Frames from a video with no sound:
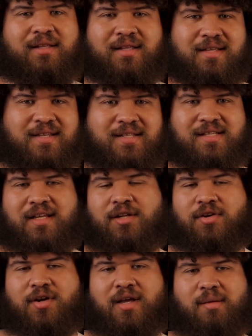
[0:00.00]
E's in
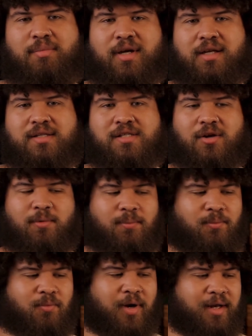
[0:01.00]
your campaign. So
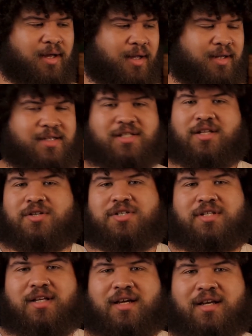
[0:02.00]
why not? It's their
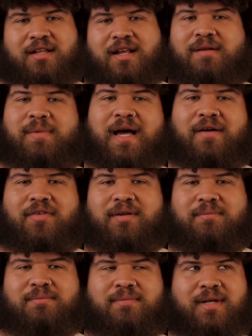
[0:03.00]
shtick, let them have it.
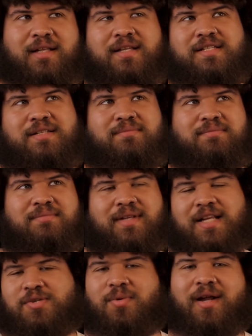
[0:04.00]
At least
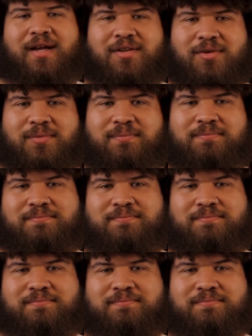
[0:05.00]
that's what I do.